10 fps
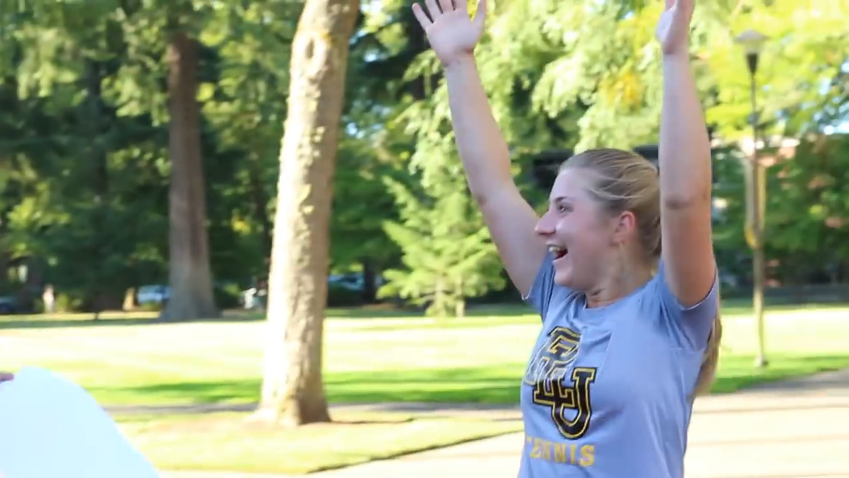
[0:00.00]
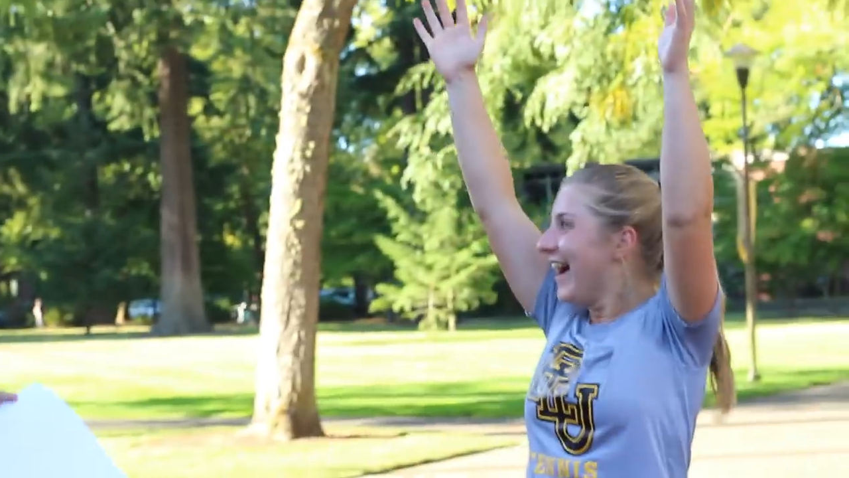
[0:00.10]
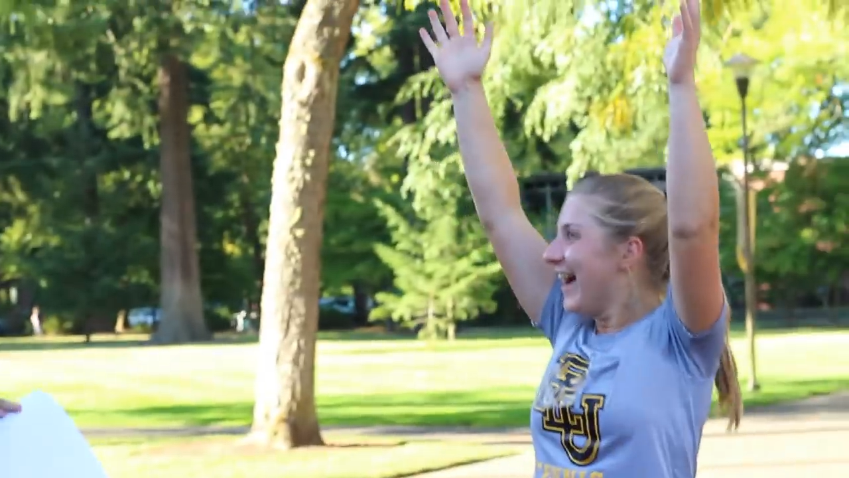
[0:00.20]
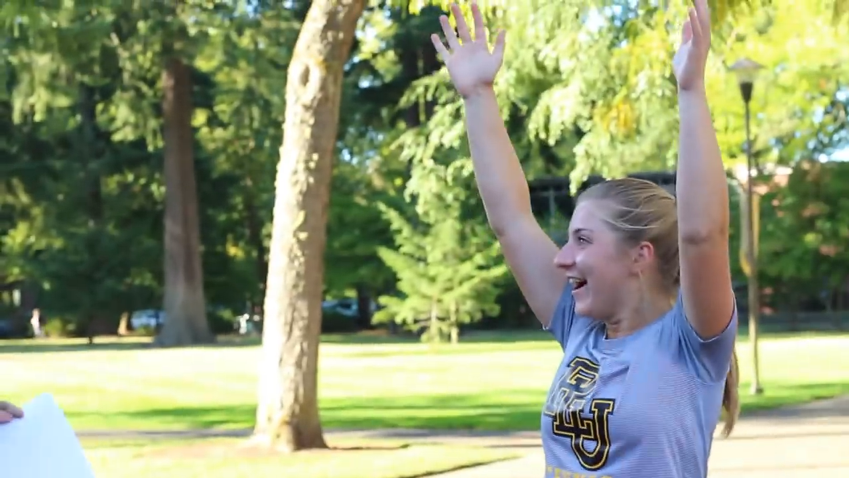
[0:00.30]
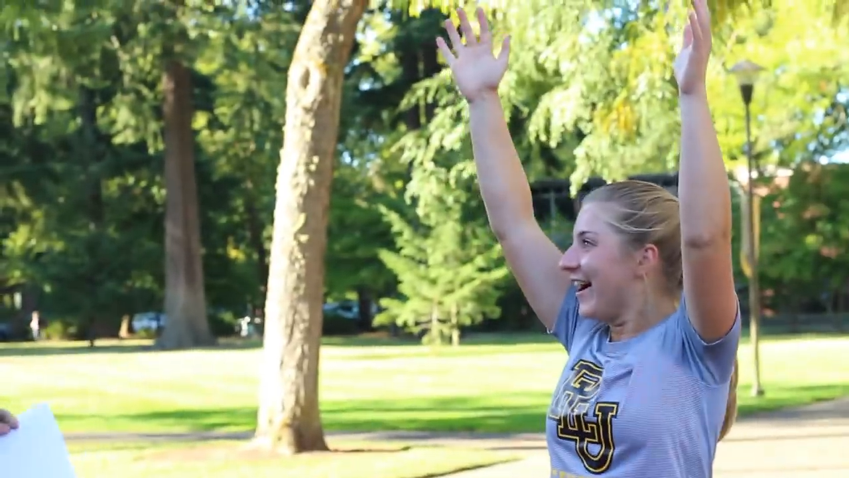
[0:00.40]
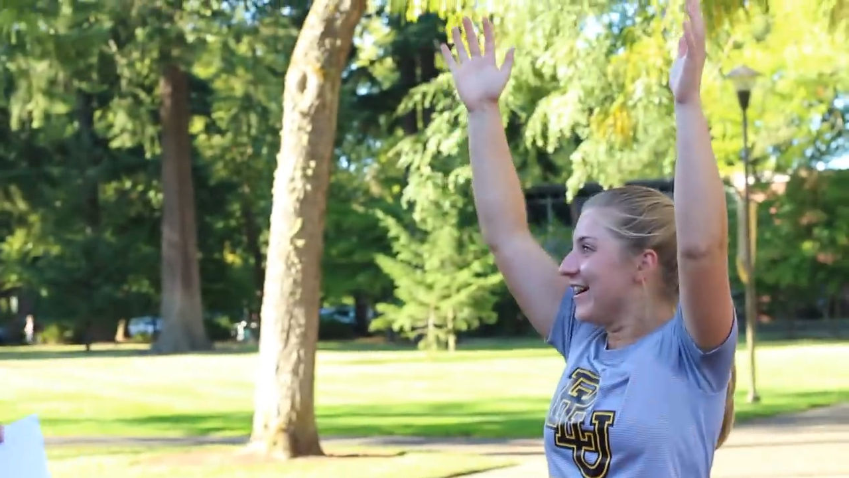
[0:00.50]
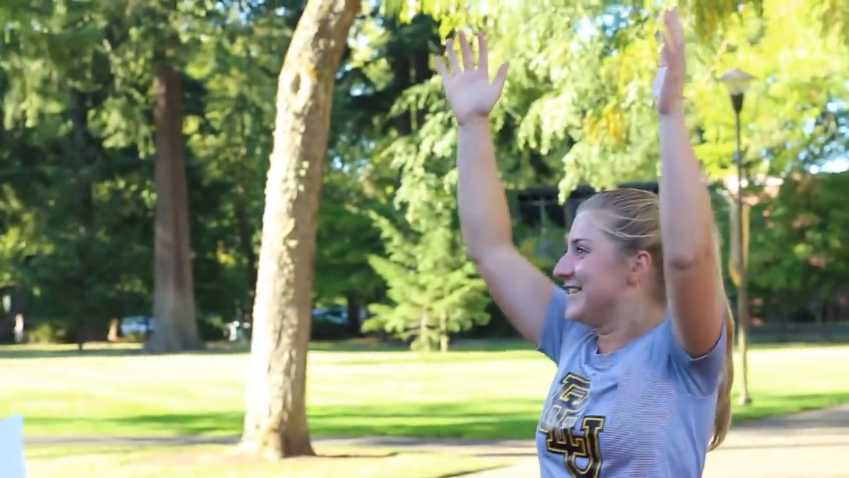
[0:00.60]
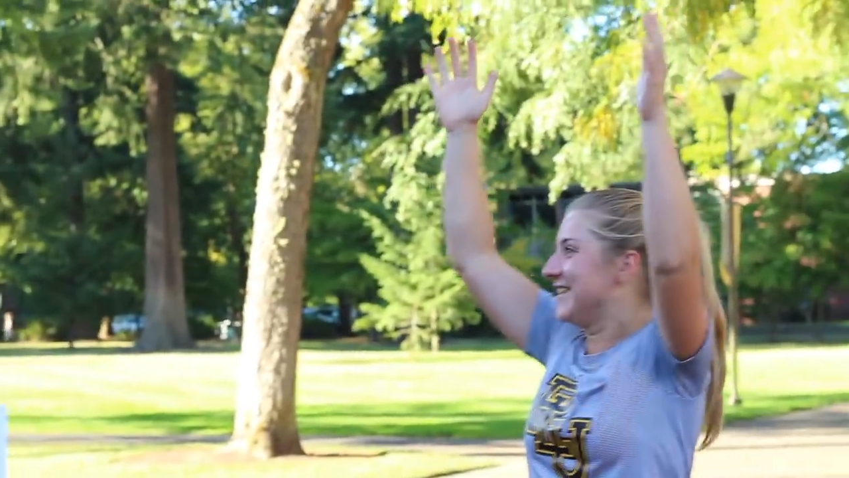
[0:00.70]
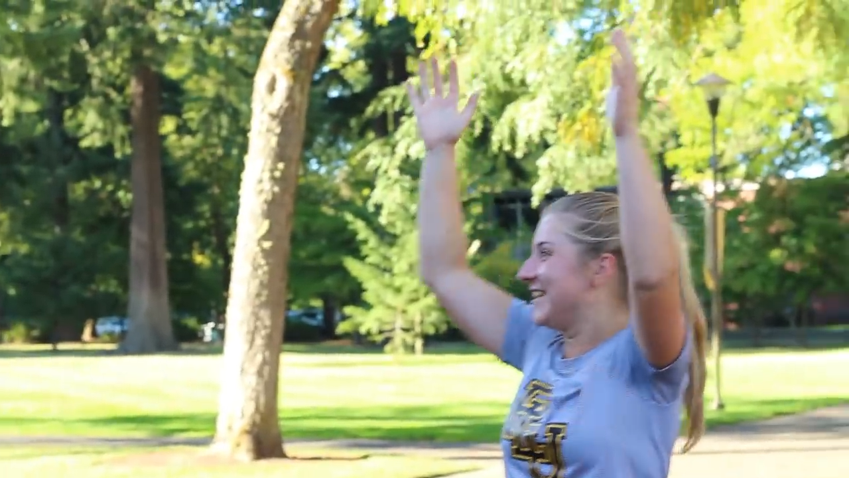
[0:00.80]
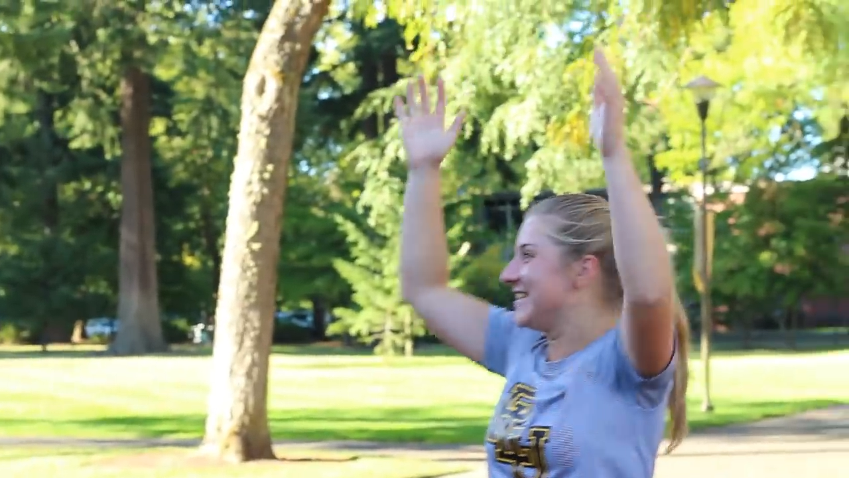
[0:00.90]
to get that right. Are
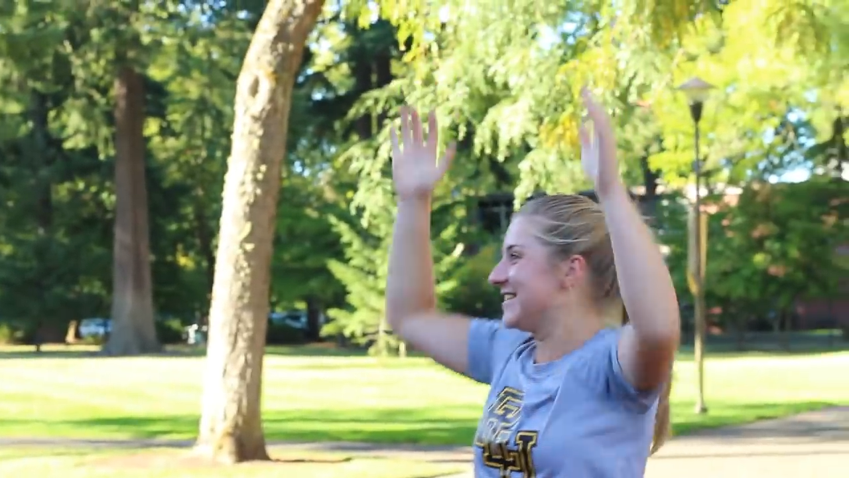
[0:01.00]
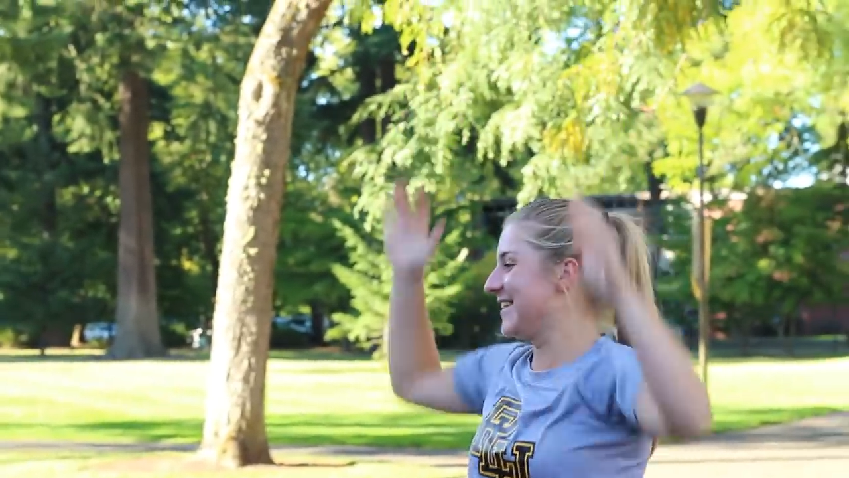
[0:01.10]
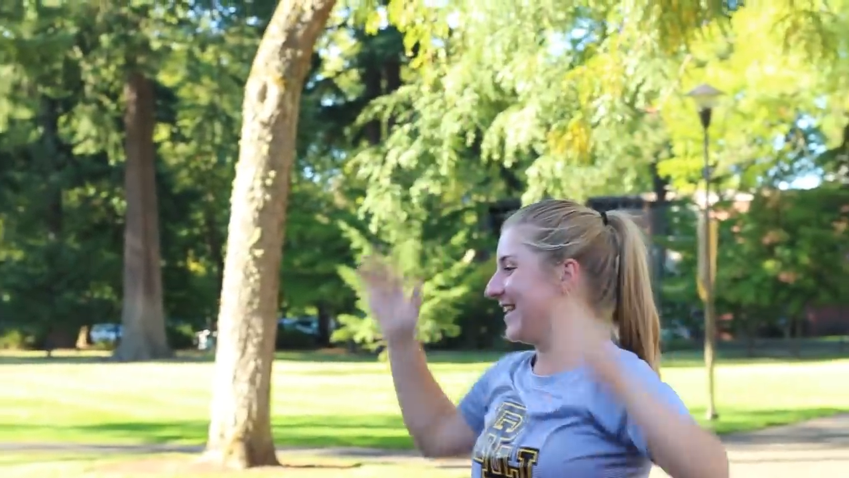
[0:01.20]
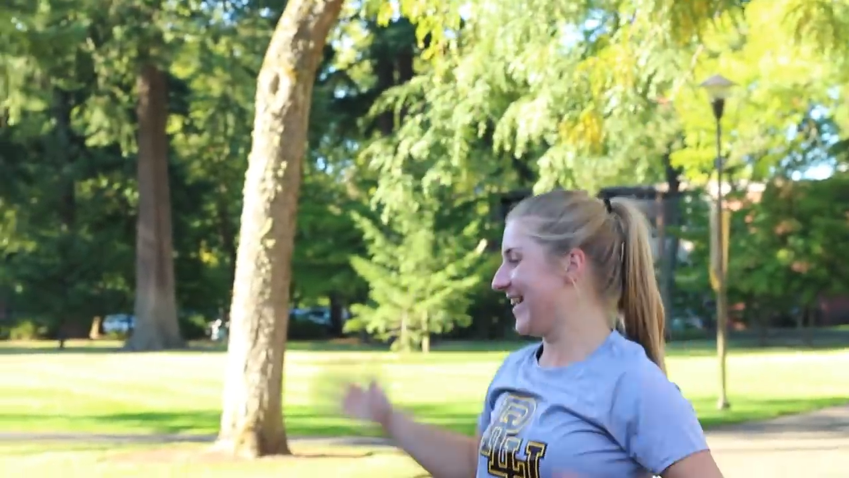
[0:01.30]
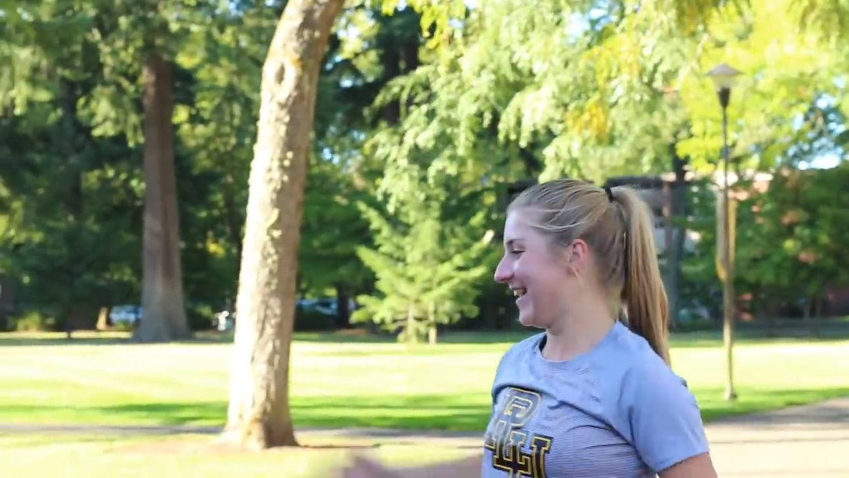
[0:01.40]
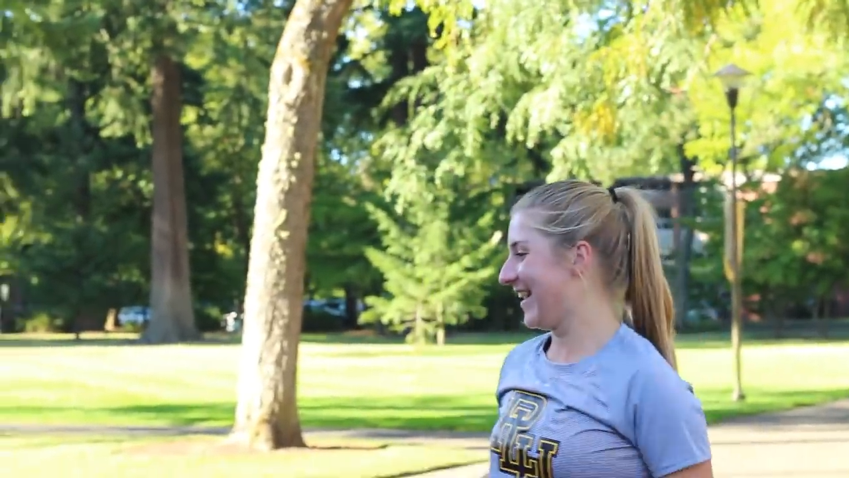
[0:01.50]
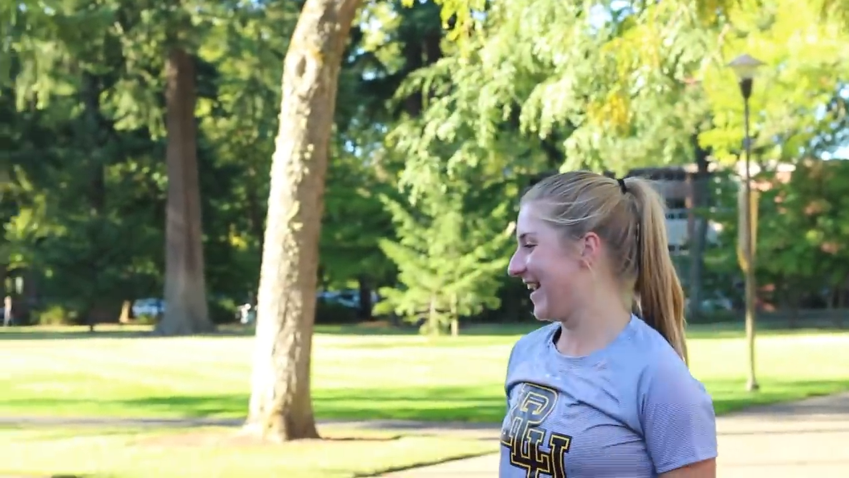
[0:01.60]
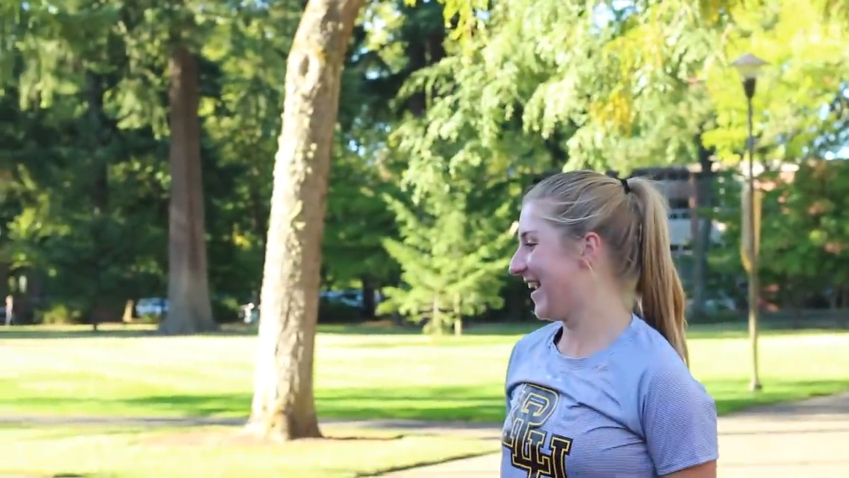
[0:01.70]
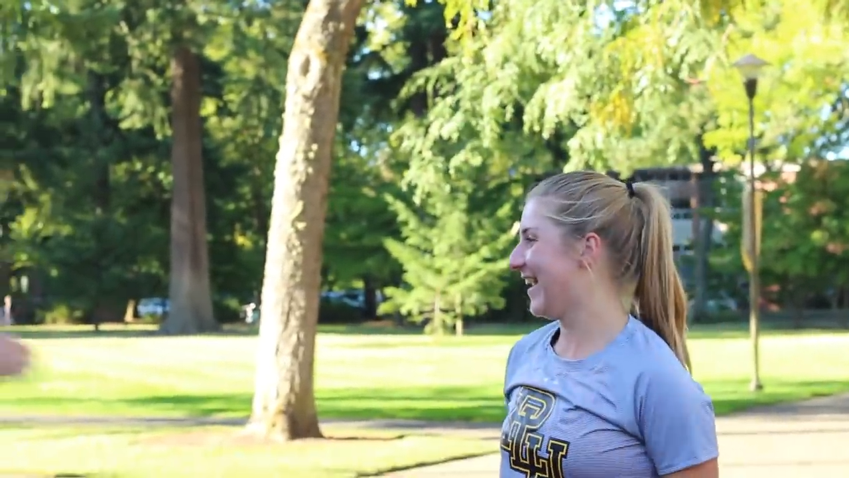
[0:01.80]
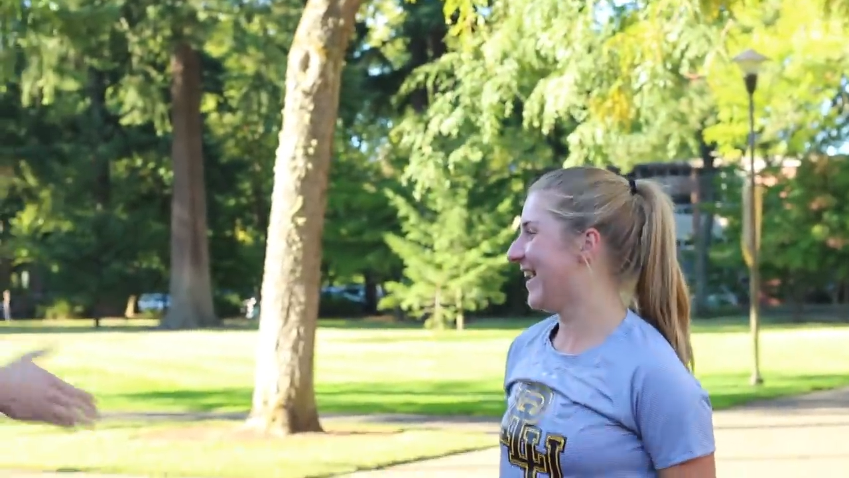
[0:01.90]
you serious? Yeah, you're the first
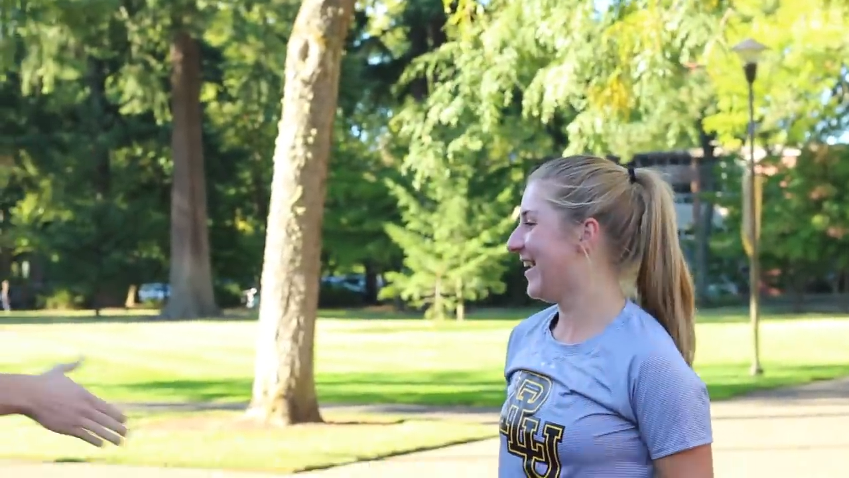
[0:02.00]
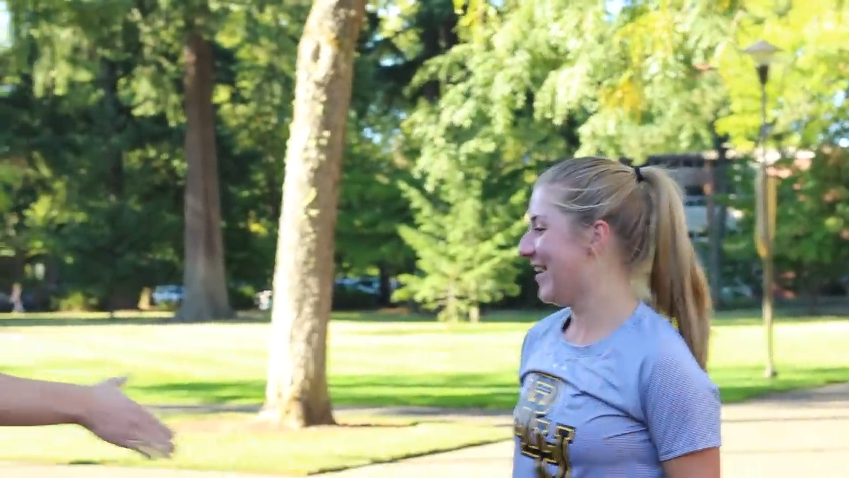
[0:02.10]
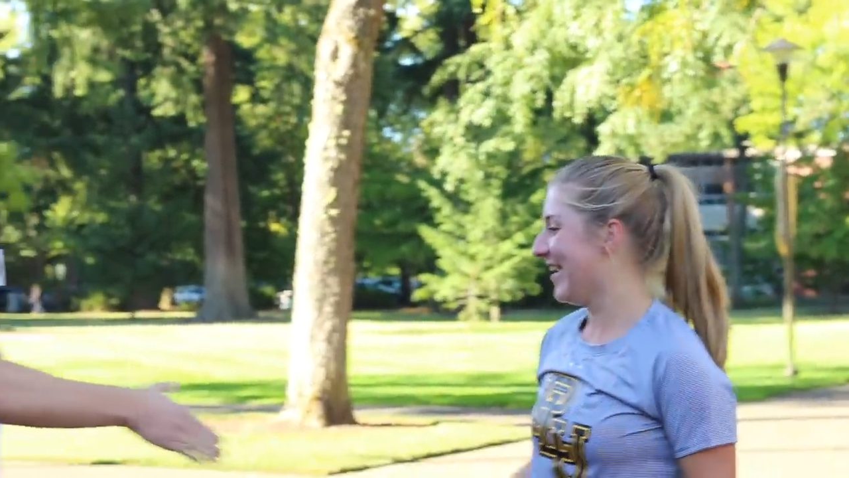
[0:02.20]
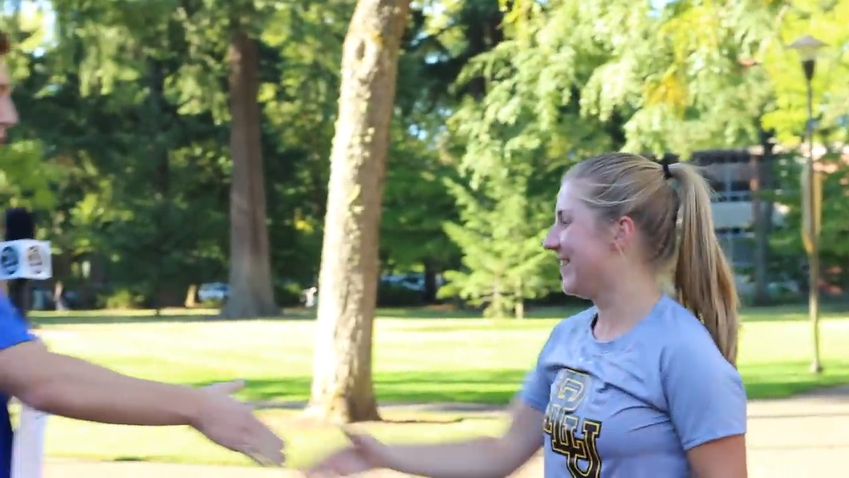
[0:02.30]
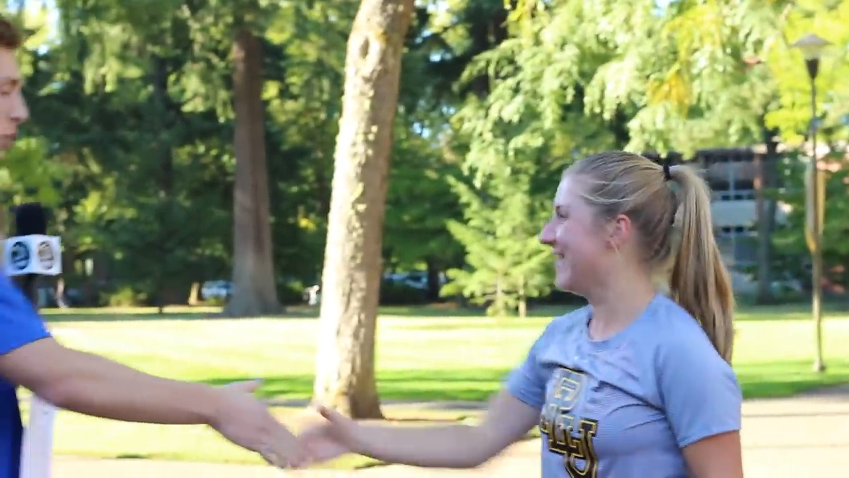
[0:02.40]
person. Well done.